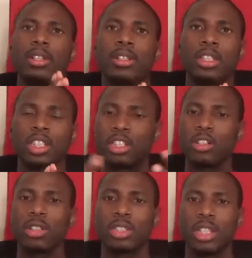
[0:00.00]
The
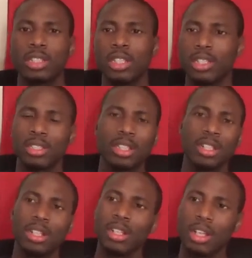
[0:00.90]
centurion says this.
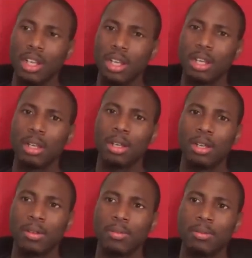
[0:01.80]

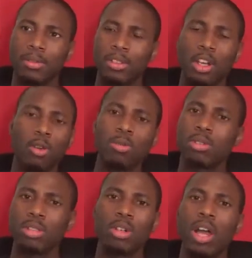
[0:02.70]

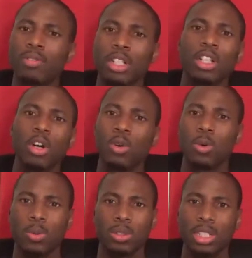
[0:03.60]
Don't you don't have to
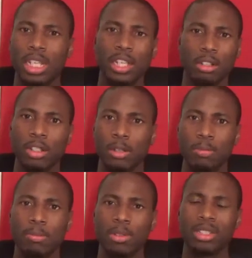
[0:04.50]
go to heal them.
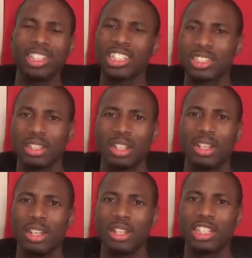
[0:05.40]
Just
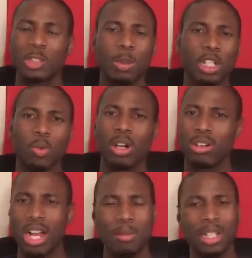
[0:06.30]
speak a
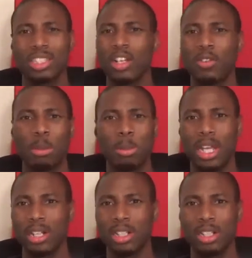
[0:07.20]
word. I myself am a
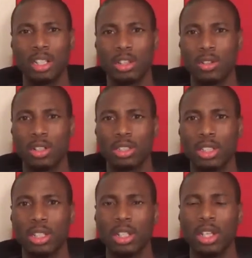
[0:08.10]
man under authority.
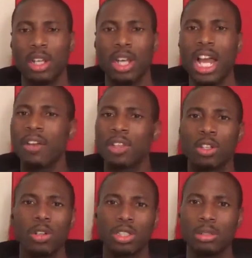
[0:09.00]
I have
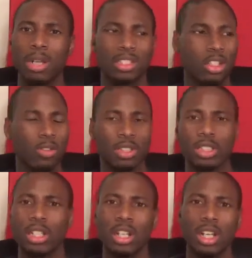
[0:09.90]
authority. My
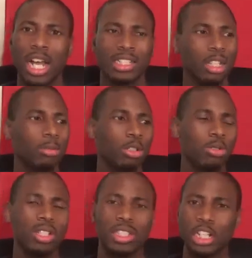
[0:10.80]
service I tell them do
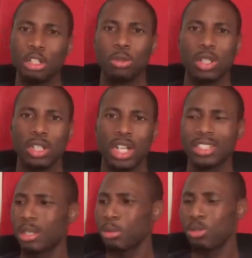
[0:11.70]
this, they do it. I
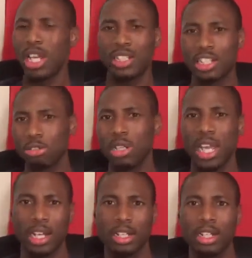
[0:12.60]
tell them do that, they do
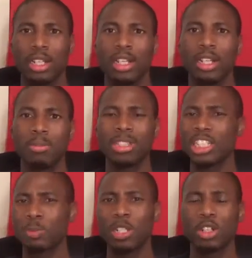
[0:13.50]
that. But
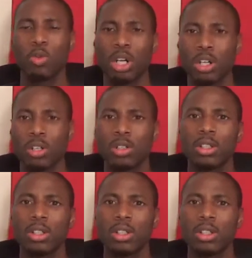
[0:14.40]
just speak a word.